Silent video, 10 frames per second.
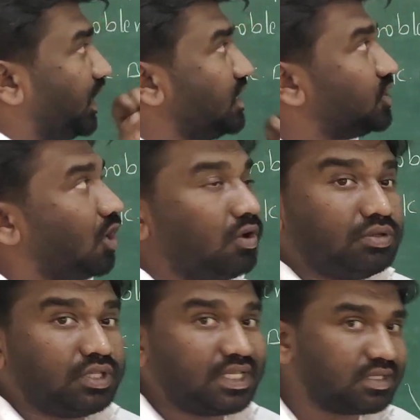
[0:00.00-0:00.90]
we can
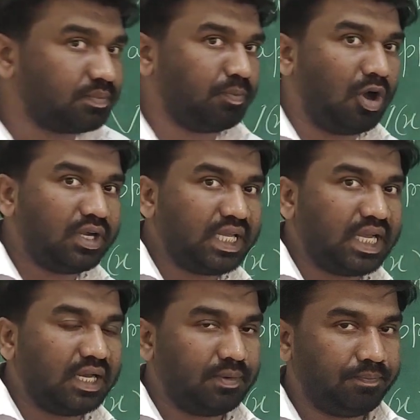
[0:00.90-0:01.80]
solve this
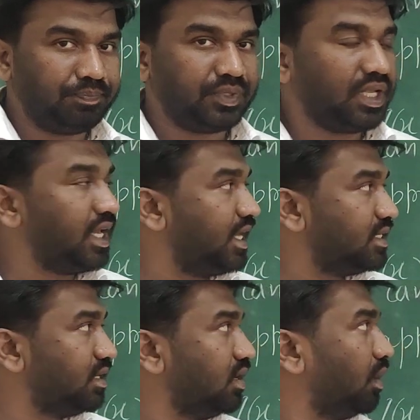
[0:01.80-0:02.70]
particle
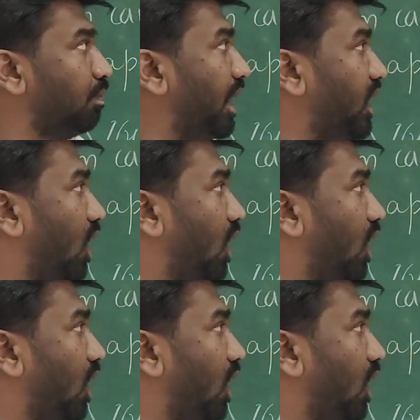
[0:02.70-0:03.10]
is by